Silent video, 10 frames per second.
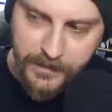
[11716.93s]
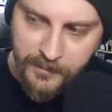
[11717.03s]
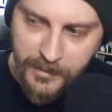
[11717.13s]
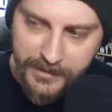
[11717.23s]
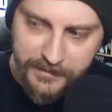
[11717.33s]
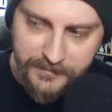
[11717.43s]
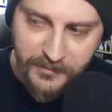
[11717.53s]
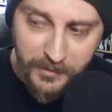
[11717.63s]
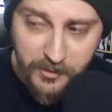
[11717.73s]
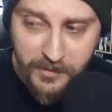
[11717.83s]
But
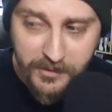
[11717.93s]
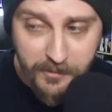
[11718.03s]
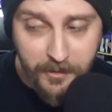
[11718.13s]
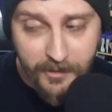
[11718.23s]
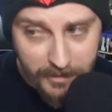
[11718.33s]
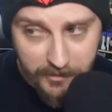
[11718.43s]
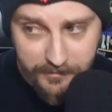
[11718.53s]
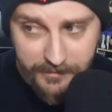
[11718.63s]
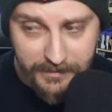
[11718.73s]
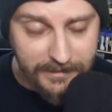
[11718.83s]
for the most part, you are
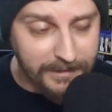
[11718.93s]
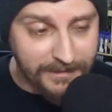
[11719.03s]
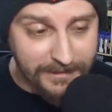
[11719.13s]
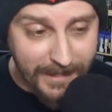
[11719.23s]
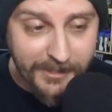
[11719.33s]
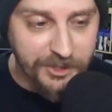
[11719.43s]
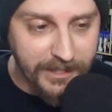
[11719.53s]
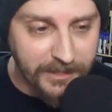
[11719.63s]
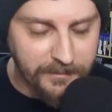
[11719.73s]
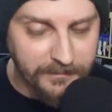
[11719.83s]
alone, and it is an action
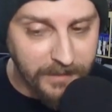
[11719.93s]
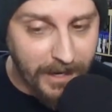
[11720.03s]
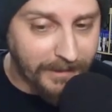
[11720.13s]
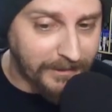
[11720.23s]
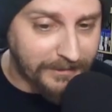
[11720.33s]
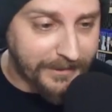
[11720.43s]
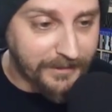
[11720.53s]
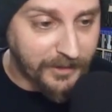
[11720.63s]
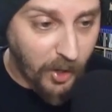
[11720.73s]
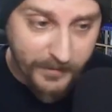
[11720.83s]
game, a la like
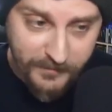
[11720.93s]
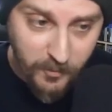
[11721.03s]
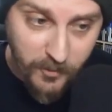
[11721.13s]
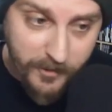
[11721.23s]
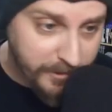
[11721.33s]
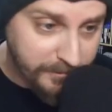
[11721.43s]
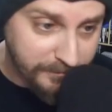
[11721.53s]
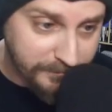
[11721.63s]
God of War,